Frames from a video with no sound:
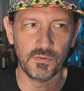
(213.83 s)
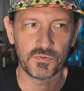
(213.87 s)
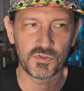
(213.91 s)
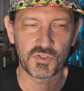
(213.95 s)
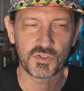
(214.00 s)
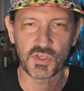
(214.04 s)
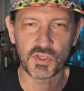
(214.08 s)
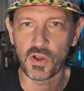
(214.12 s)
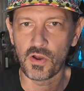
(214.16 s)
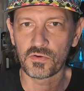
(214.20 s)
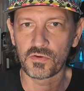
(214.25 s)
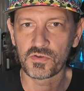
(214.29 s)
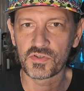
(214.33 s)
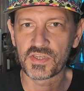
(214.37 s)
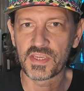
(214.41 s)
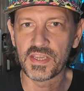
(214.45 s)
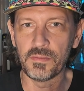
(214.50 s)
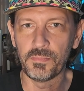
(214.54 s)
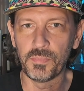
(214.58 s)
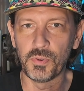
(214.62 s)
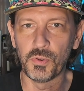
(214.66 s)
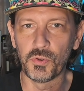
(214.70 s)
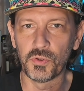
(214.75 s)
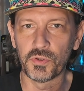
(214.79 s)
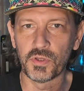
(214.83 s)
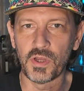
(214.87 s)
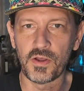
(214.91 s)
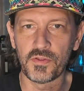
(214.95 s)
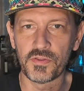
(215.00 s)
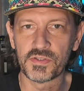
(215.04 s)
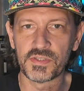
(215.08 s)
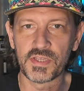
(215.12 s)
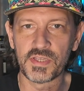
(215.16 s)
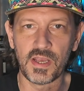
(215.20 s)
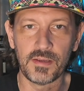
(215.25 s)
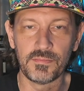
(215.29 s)
Songs get pulled
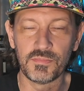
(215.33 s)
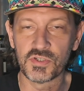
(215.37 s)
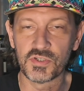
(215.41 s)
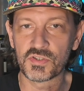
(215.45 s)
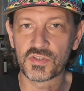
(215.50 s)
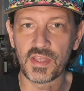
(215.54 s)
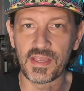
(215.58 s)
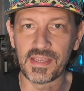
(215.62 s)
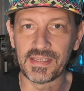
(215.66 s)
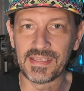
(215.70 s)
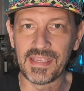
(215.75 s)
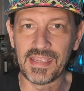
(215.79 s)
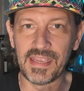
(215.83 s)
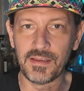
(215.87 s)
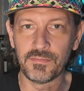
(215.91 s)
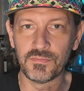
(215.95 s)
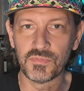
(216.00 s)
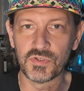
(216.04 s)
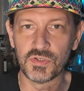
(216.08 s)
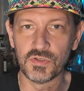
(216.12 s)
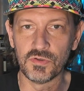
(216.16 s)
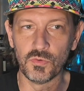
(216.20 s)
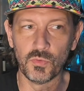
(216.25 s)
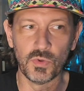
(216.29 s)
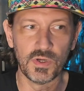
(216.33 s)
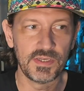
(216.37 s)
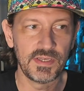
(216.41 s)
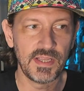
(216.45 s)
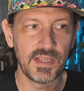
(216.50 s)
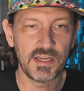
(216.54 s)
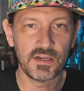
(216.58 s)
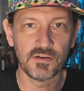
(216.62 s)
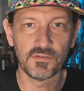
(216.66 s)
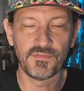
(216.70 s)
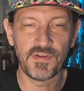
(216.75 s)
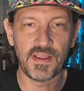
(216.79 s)
all the time, just like games do. One
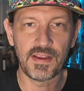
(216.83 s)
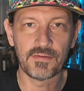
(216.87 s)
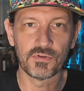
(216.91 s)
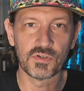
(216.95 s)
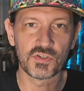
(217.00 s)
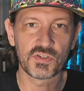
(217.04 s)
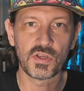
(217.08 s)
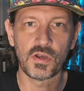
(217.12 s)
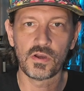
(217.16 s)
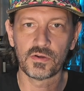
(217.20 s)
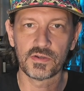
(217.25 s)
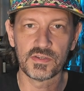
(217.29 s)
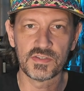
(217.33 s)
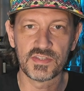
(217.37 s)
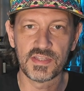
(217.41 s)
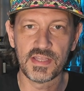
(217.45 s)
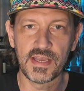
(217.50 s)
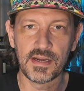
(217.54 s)
day your favorite song is